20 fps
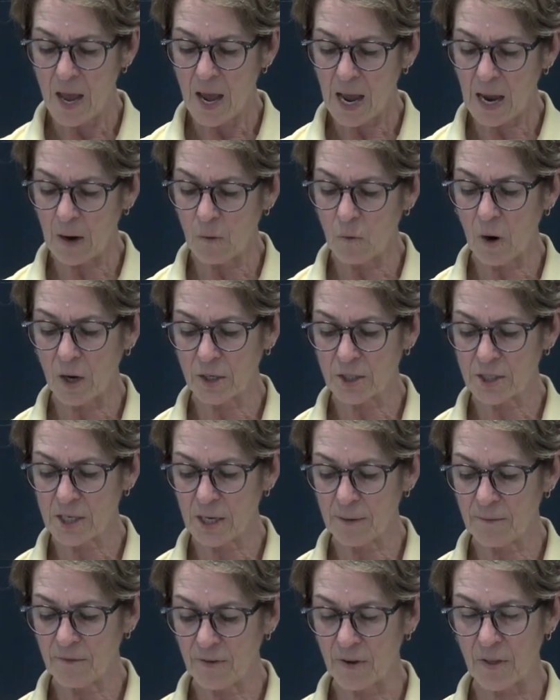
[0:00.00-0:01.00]
I watched
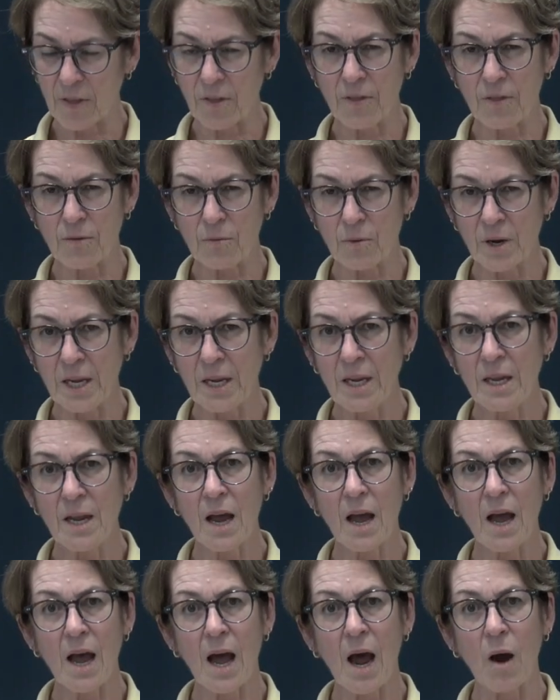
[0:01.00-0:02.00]
him for 3
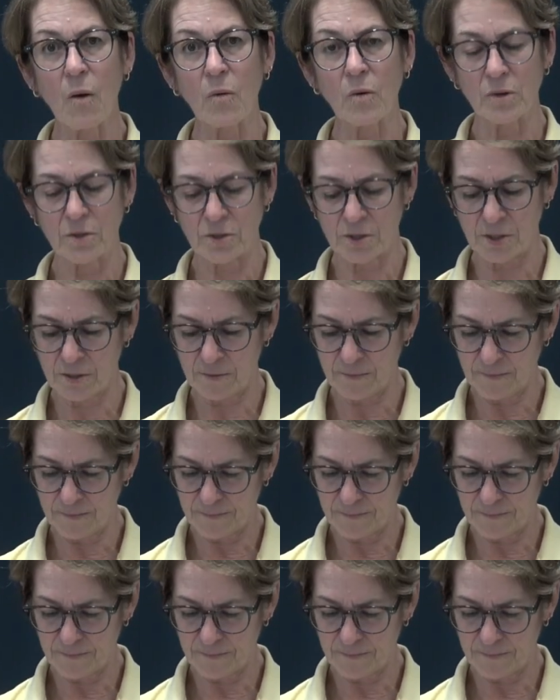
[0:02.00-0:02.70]
hours.